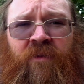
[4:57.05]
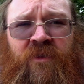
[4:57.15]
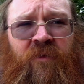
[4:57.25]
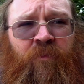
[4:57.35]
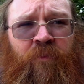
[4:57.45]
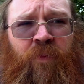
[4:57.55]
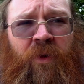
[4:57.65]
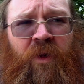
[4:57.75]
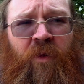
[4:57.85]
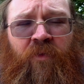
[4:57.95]
It's a
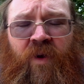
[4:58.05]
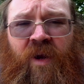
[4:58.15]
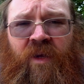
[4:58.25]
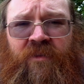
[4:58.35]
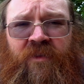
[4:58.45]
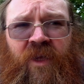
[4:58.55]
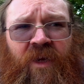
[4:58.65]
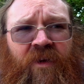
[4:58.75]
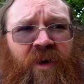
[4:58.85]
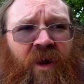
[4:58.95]
pretty overcast
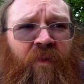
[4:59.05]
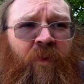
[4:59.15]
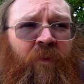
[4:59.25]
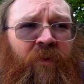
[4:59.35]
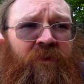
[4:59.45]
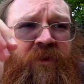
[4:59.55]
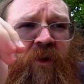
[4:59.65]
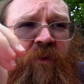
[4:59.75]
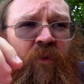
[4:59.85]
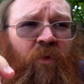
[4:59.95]
day today at the moment,
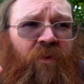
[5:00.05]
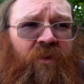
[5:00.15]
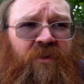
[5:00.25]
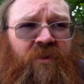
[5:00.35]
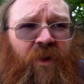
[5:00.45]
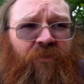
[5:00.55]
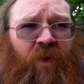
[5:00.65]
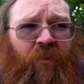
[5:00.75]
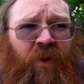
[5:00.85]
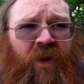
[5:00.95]
so all of this stuff
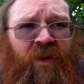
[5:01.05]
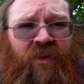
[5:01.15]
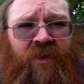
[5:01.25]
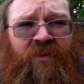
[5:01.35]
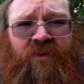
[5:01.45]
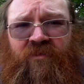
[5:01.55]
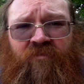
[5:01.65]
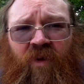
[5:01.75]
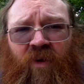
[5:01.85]
up here, there's not a